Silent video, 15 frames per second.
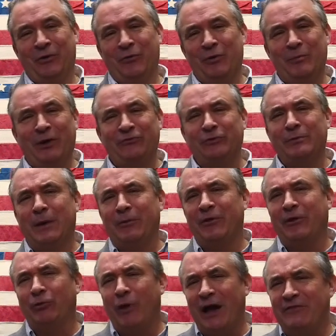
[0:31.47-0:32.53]
We must remember
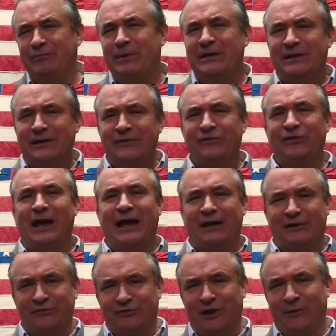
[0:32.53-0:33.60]
that life begins at
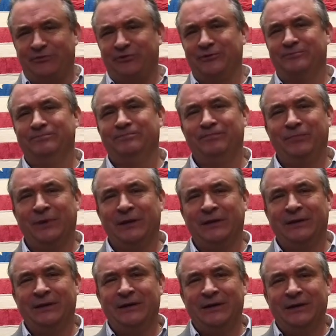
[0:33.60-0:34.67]
conception.
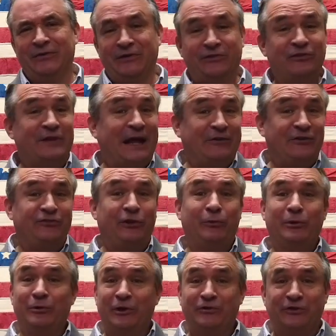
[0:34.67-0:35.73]
This is not just a
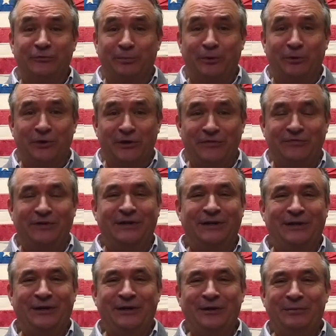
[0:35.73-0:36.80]
religious belief,
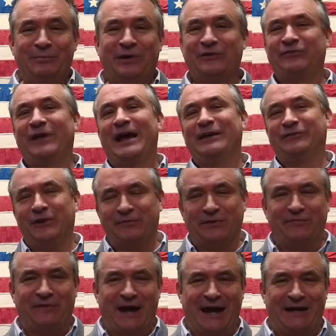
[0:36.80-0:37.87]
but a
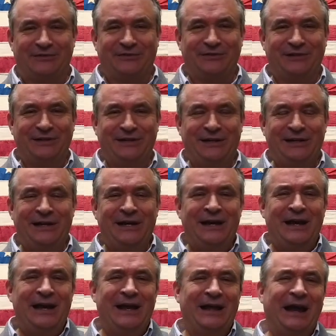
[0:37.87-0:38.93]
scientific fact.
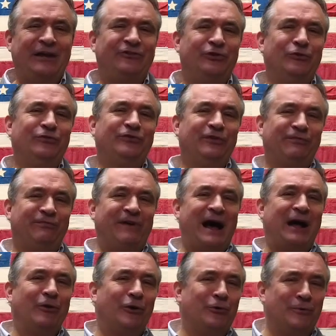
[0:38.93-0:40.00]
And I choose to
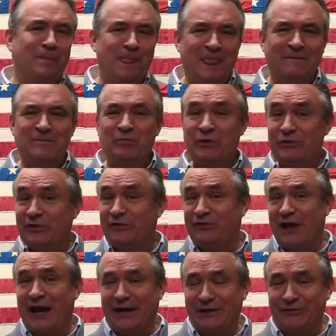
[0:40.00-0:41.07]
follow the
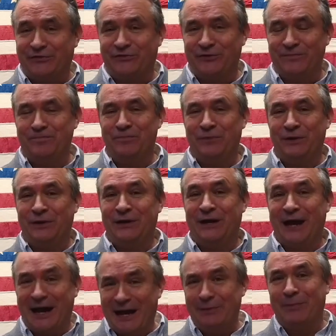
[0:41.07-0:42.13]
science
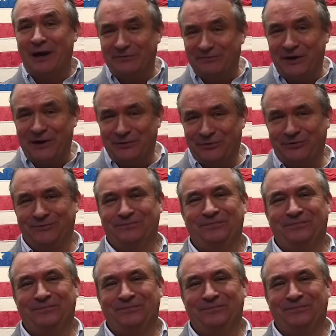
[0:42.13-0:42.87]
and my faith.